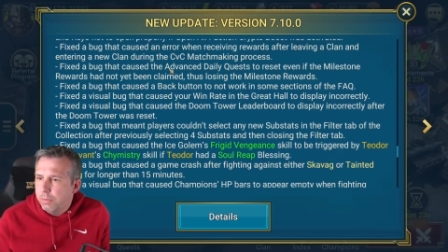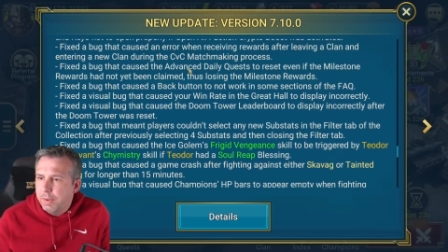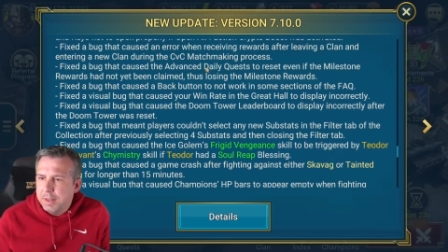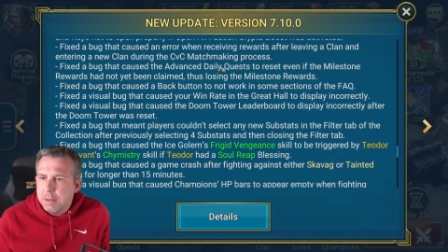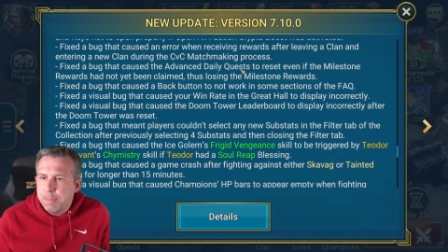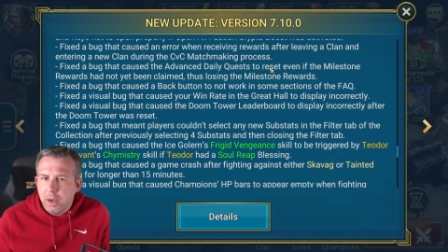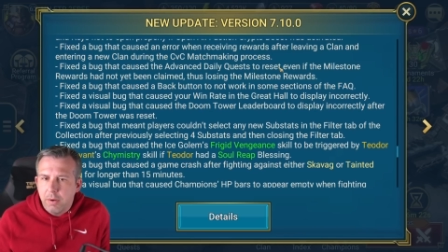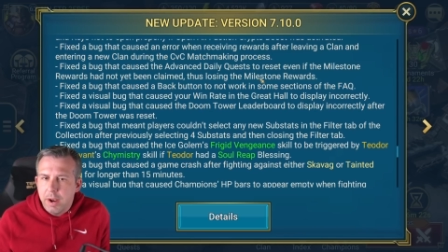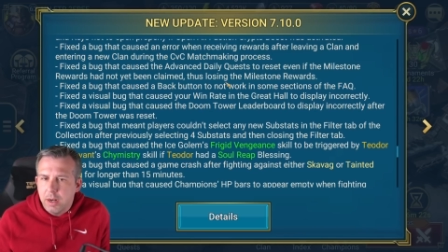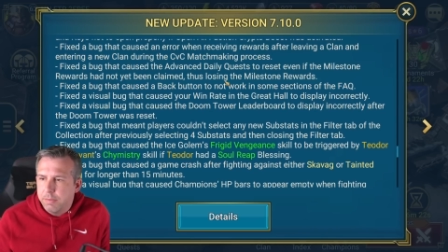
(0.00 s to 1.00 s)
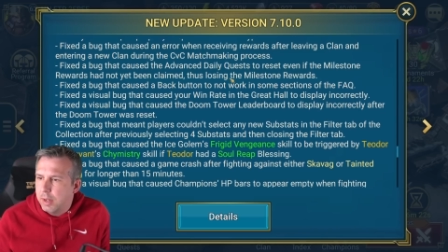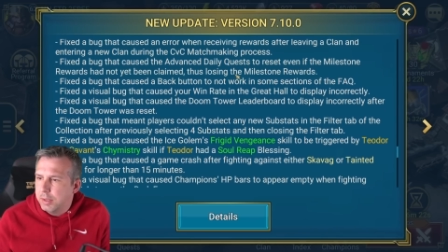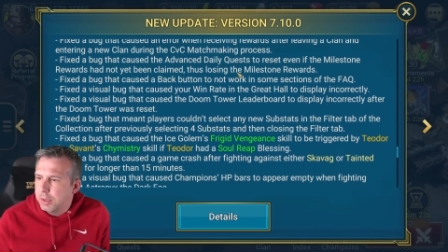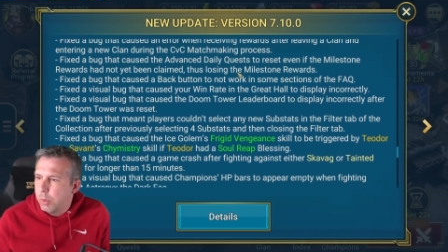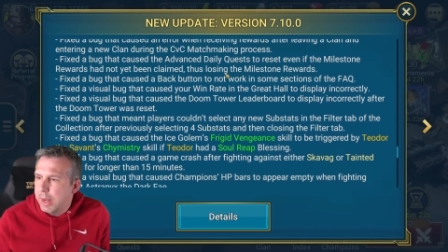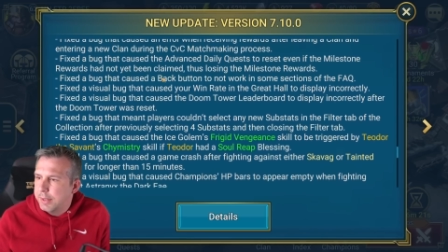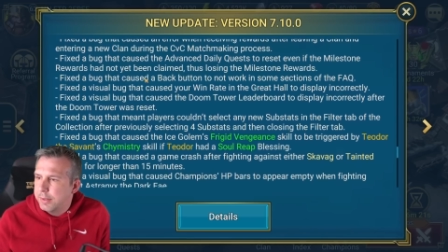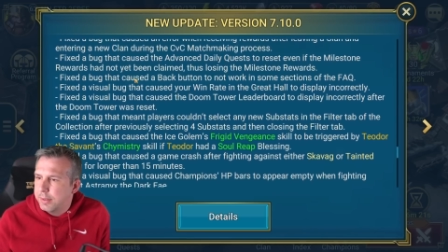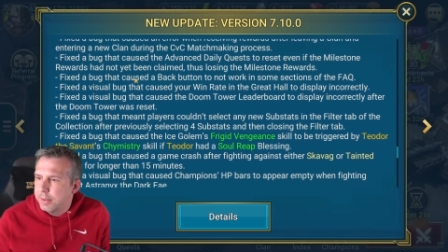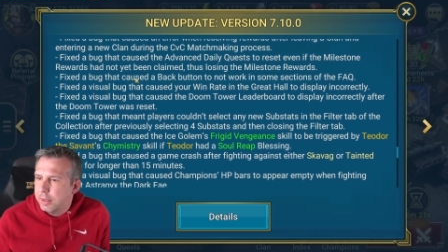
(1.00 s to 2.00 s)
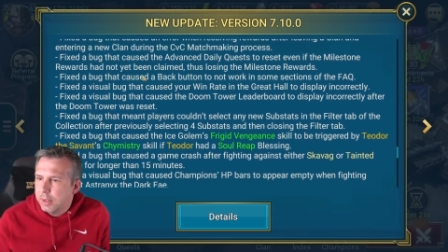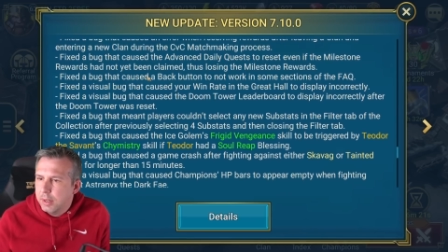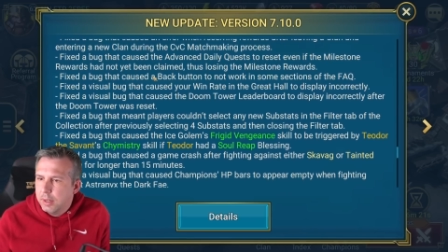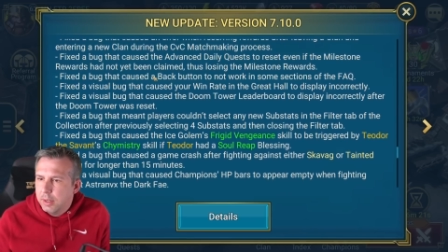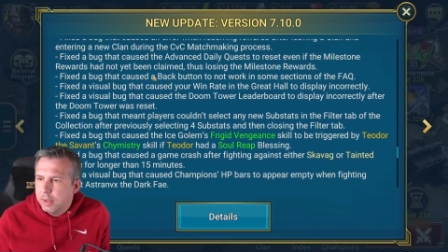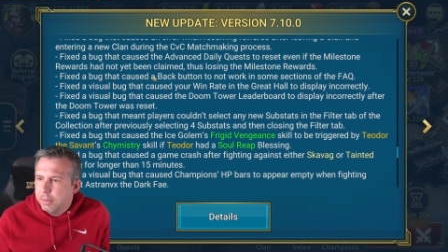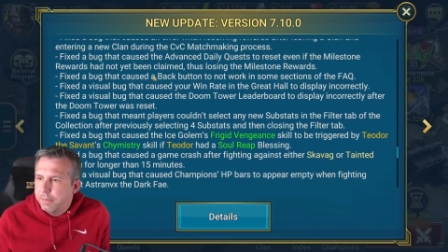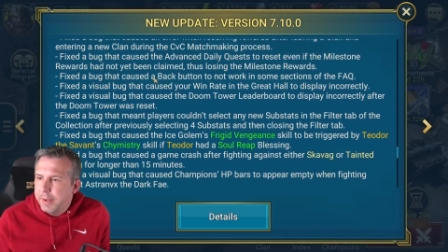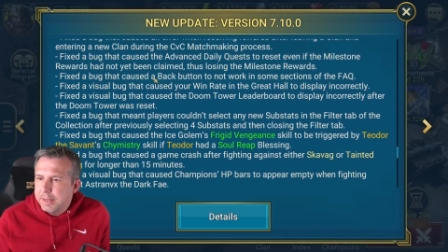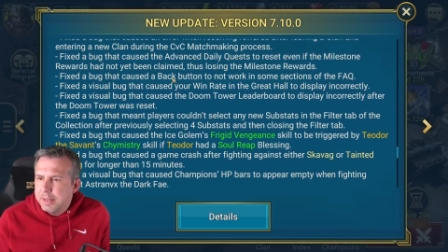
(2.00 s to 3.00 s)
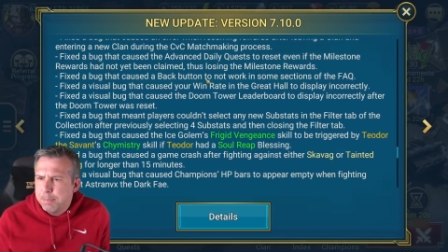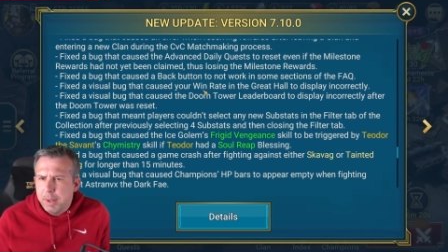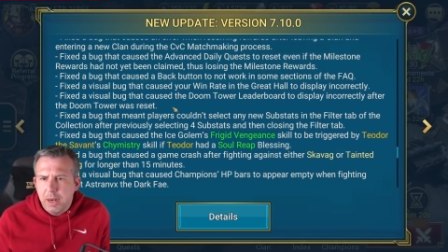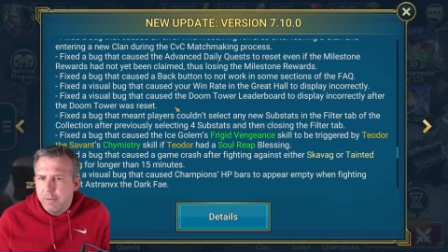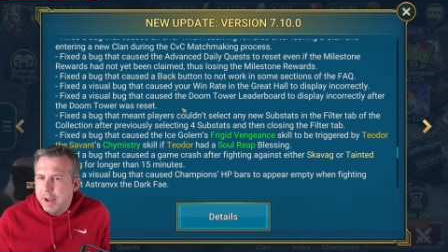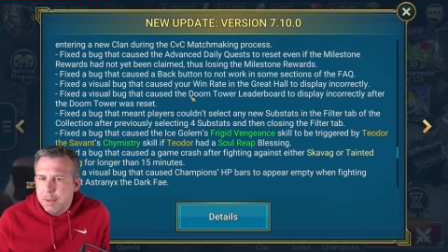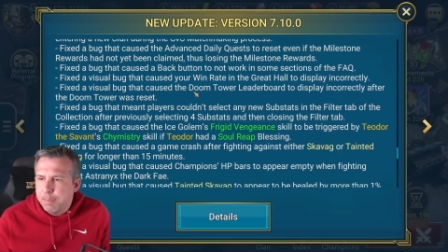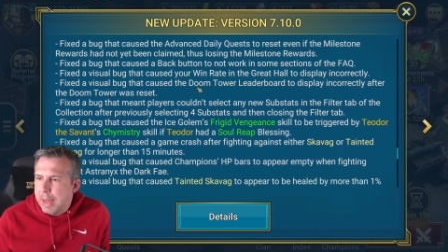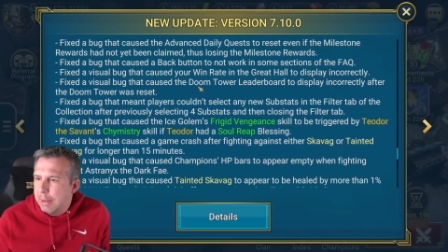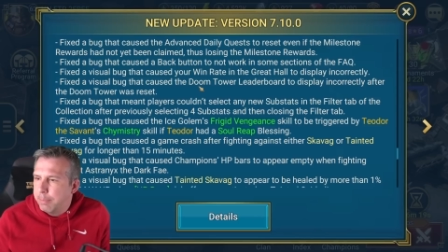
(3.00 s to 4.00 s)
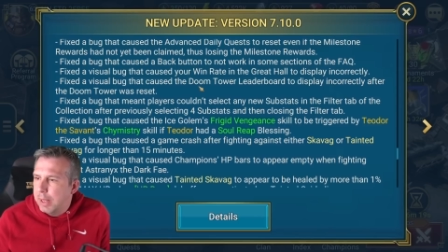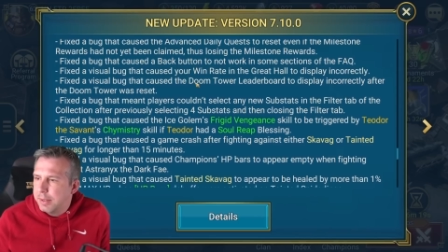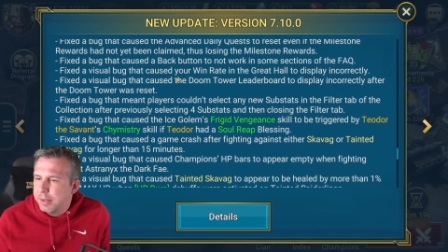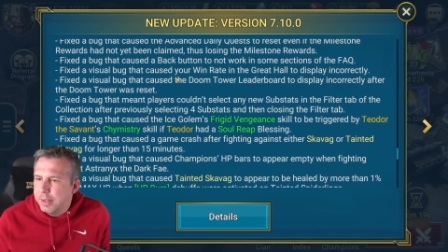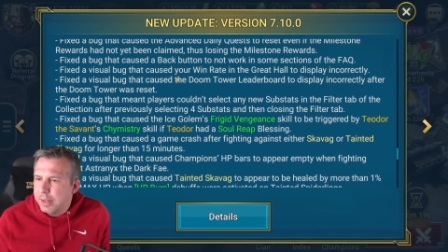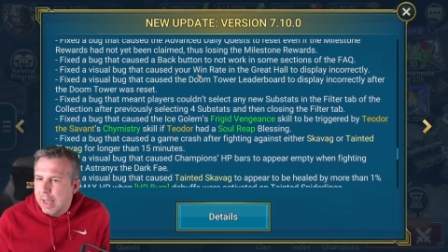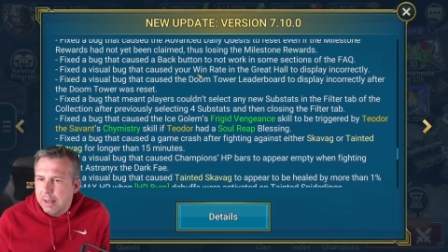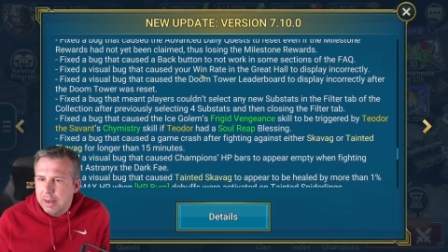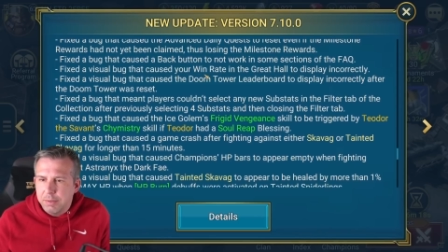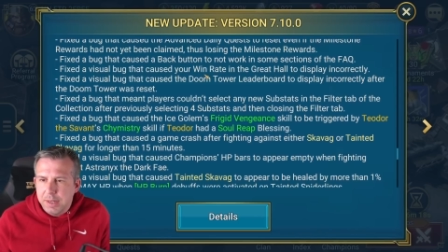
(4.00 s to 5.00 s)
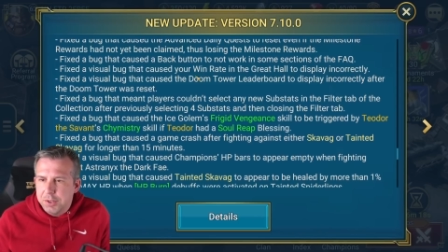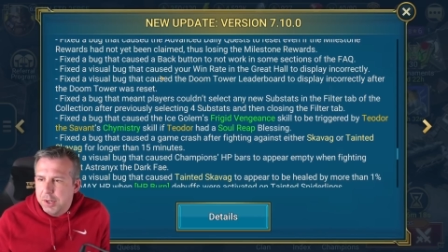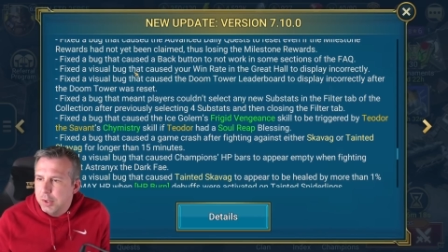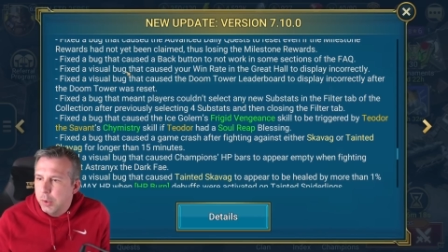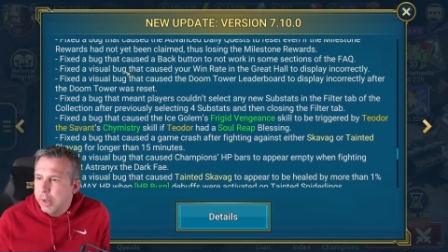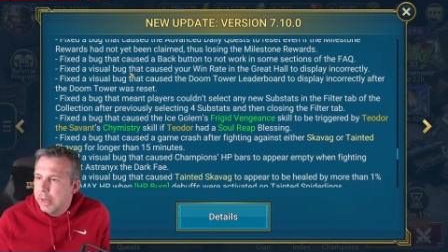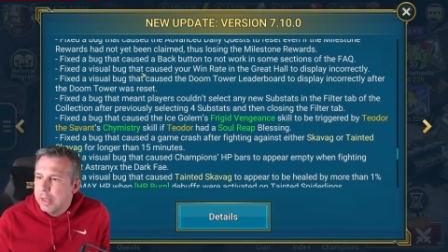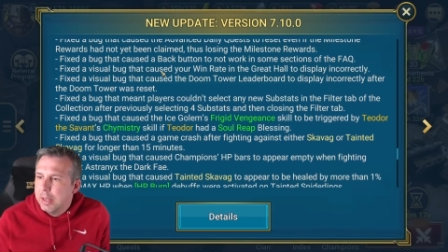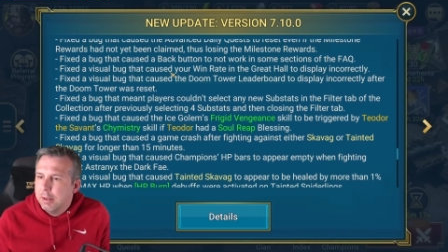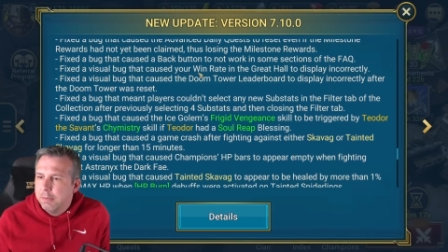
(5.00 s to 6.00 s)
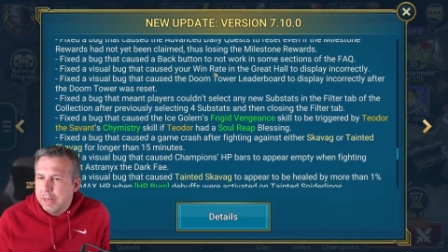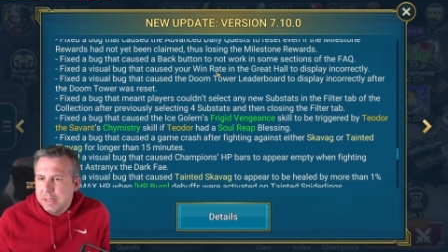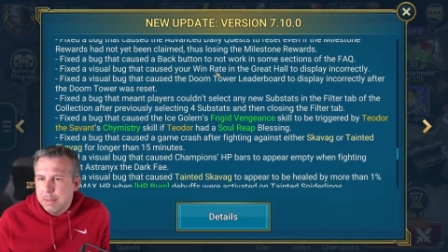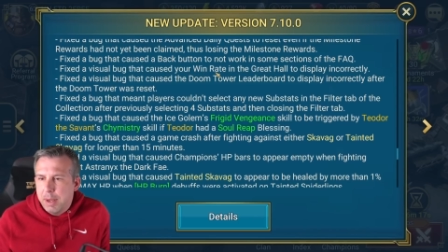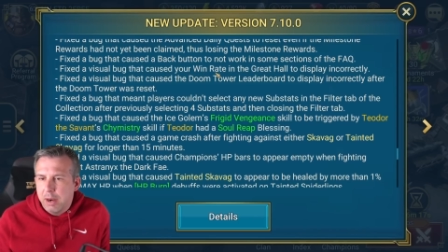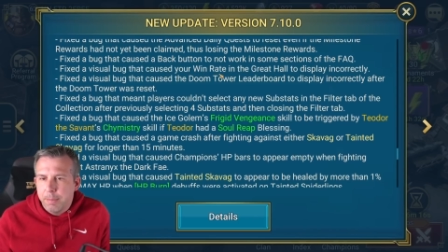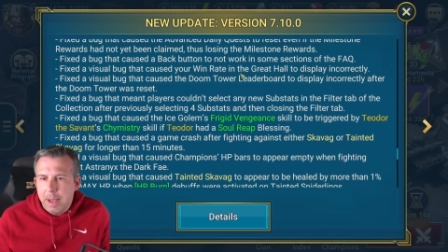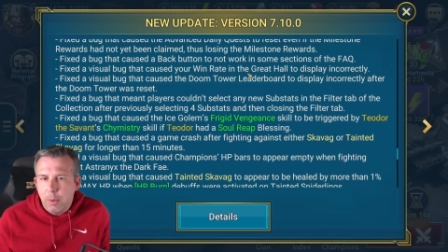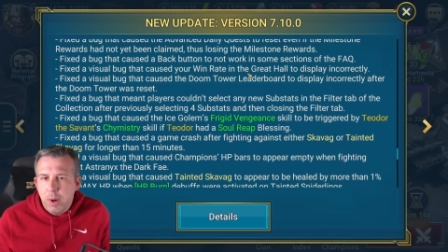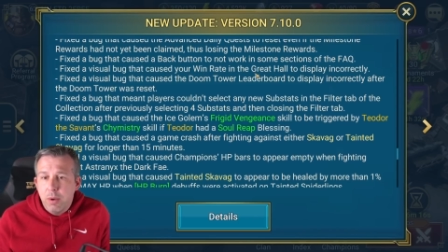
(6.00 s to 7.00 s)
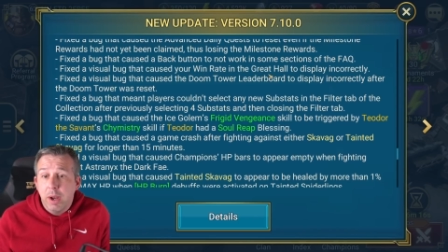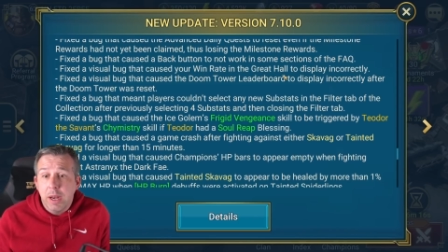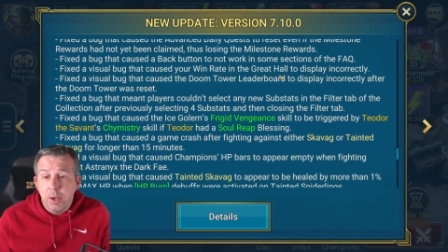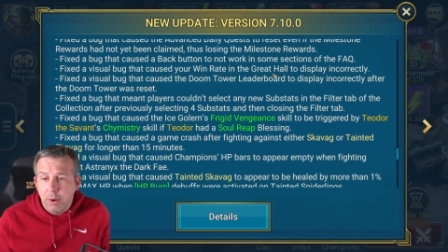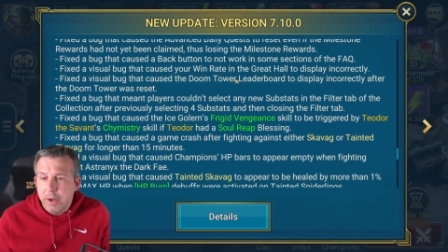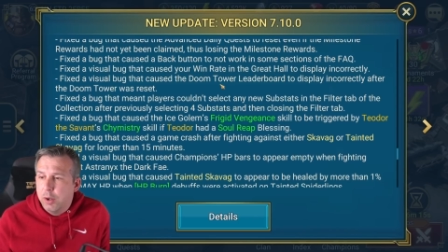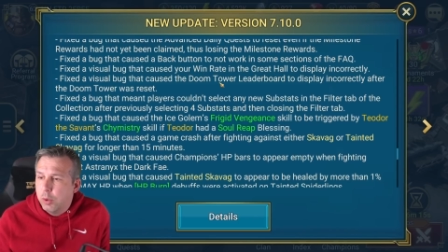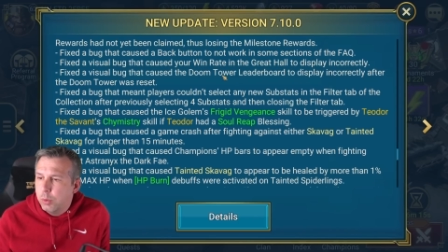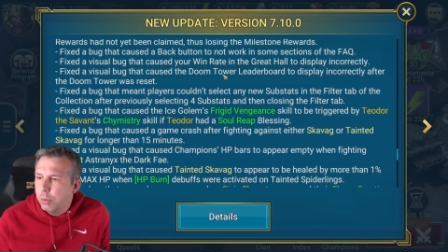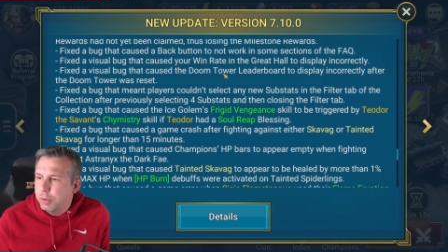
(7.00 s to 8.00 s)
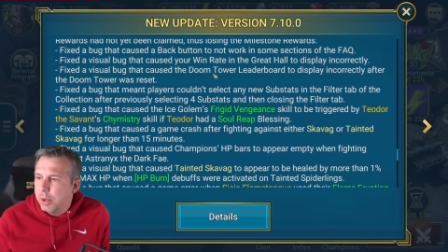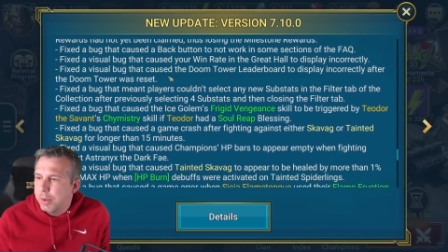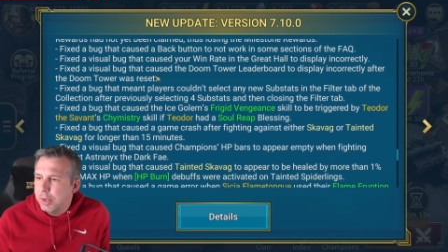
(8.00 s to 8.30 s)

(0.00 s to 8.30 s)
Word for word: Fixed a bug around advanced quests. Fixed a bug around a back button. Yeah, that was actually annoying. Fixed a bug about win rate in Great Hall, also